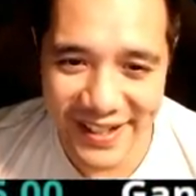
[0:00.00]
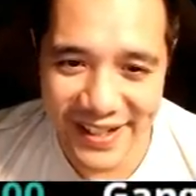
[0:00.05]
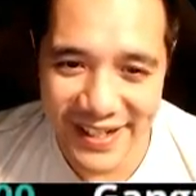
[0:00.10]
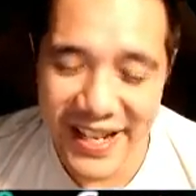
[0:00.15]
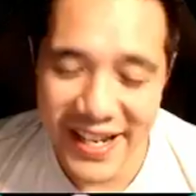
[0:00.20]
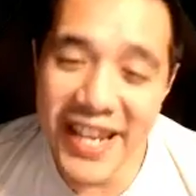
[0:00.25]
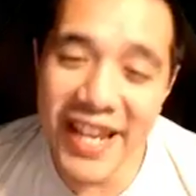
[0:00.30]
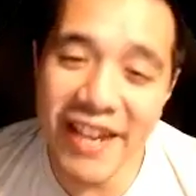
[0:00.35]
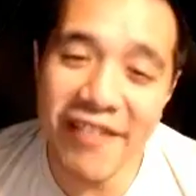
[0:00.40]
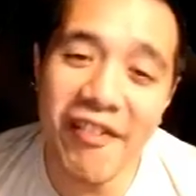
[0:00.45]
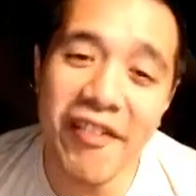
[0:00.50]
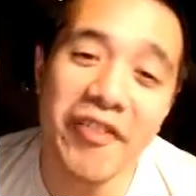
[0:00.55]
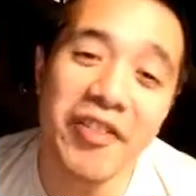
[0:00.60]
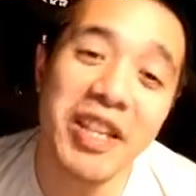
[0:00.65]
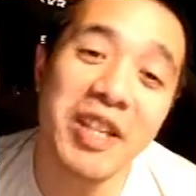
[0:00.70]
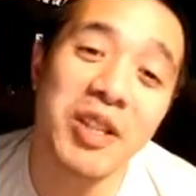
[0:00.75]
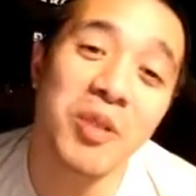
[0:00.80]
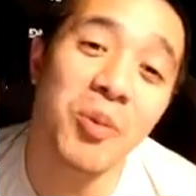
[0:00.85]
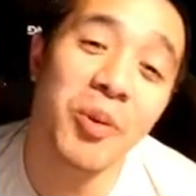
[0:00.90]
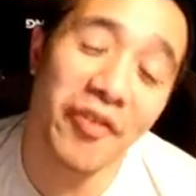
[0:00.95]
Even if
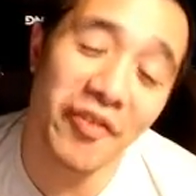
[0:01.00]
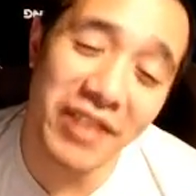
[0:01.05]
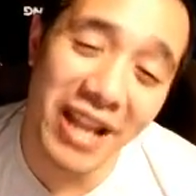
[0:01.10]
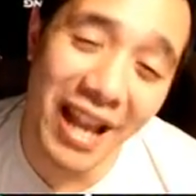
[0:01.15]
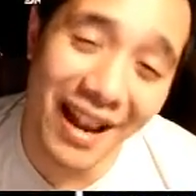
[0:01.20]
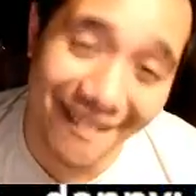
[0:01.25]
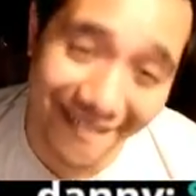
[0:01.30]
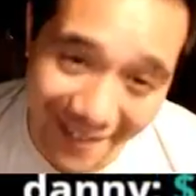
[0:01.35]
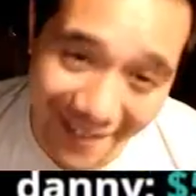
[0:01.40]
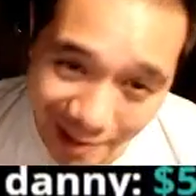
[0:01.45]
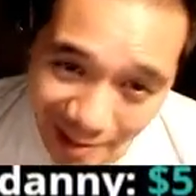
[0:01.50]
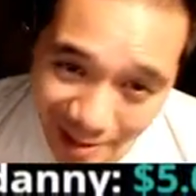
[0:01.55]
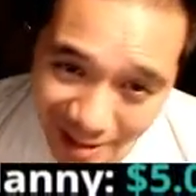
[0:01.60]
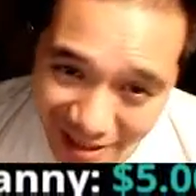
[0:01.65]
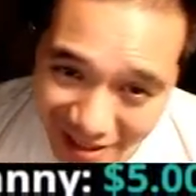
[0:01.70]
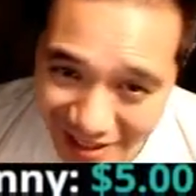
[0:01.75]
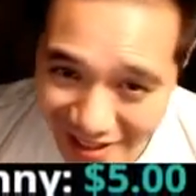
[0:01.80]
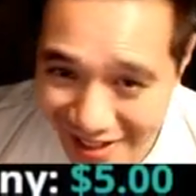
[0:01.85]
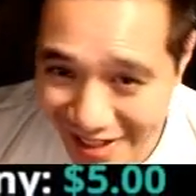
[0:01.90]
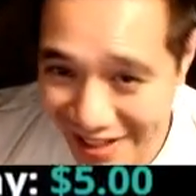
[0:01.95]
these were not
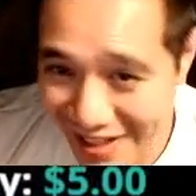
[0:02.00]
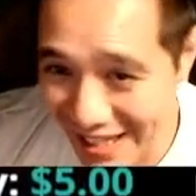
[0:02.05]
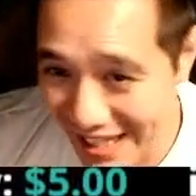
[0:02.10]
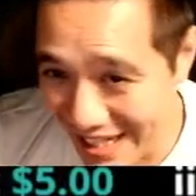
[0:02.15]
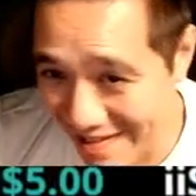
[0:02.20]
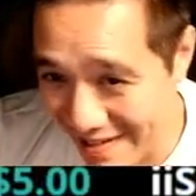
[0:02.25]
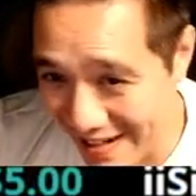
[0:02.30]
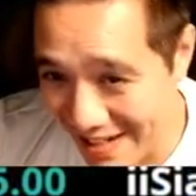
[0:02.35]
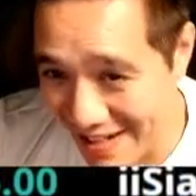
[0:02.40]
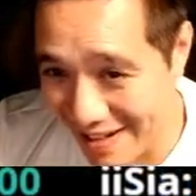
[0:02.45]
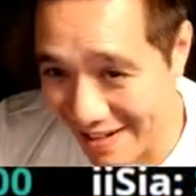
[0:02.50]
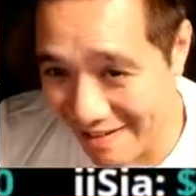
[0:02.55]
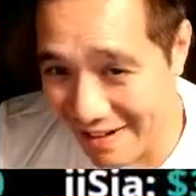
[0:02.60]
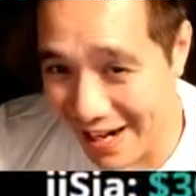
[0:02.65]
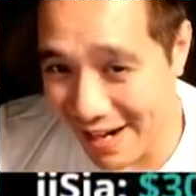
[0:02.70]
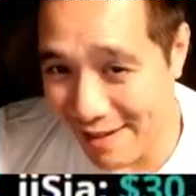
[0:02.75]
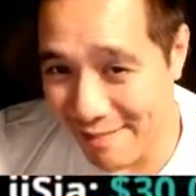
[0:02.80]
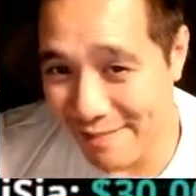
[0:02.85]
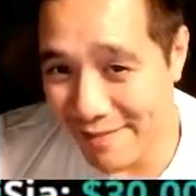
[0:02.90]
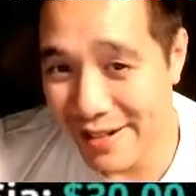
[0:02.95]
4s, these rates are
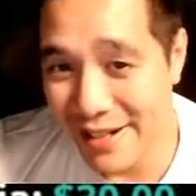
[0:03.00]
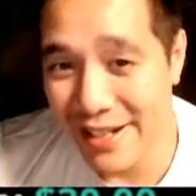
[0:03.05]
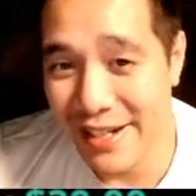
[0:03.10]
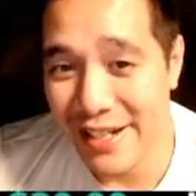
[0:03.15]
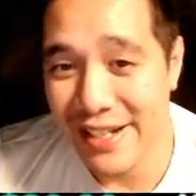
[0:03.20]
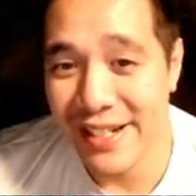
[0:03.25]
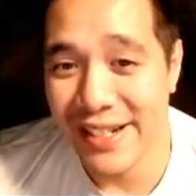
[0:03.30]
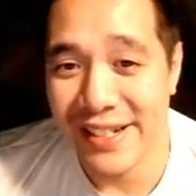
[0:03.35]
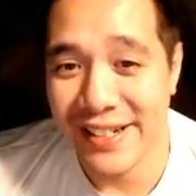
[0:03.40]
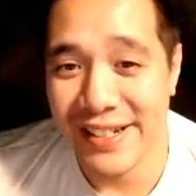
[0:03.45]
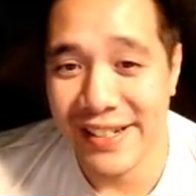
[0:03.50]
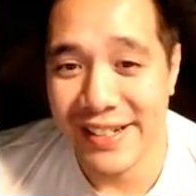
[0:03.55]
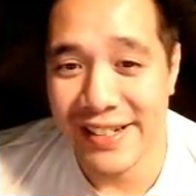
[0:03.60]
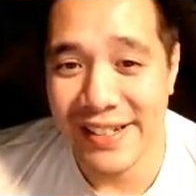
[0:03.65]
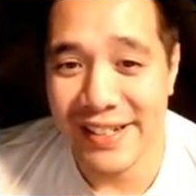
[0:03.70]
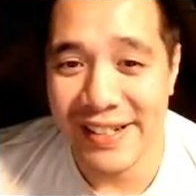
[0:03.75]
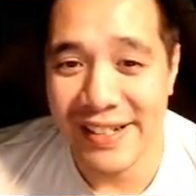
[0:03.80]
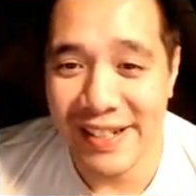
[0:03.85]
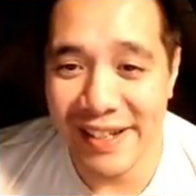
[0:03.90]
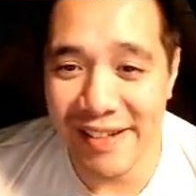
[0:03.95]
crap.
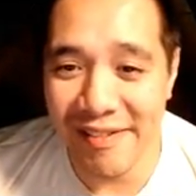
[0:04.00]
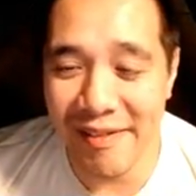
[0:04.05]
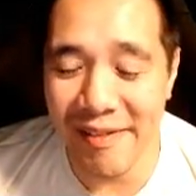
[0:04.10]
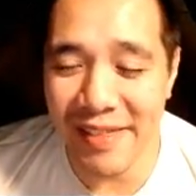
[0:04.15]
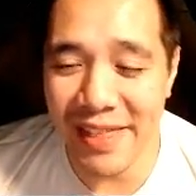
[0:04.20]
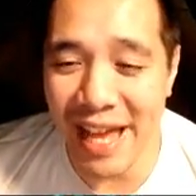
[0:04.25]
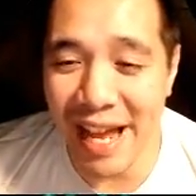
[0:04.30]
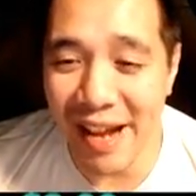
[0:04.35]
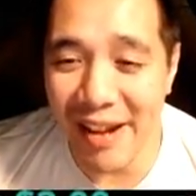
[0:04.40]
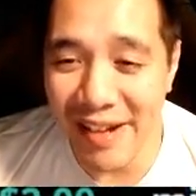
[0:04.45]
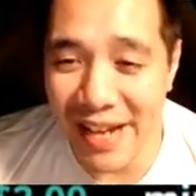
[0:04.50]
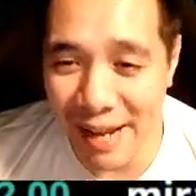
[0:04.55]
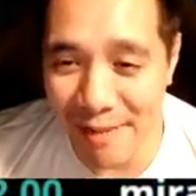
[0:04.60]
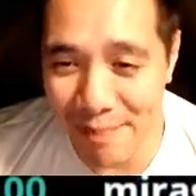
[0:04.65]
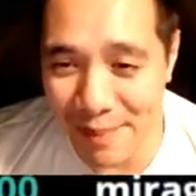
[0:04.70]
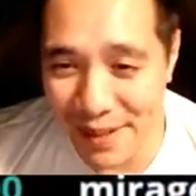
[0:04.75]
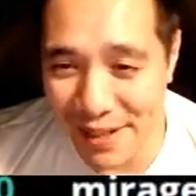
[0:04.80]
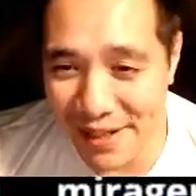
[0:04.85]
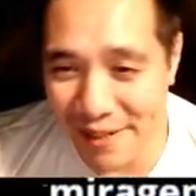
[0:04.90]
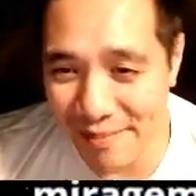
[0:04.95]
Even without not
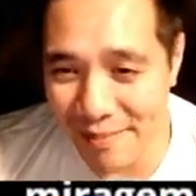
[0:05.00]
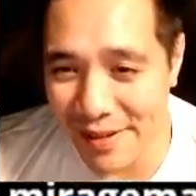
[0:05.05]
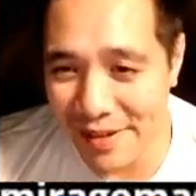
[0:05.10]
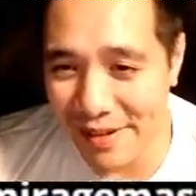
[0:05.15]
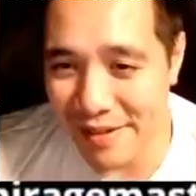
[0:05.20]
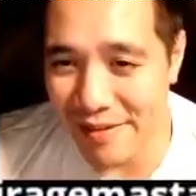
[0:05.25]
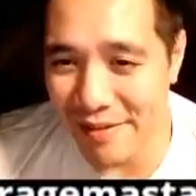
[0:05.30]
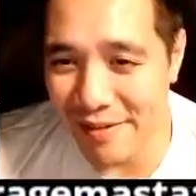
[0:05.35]
being, but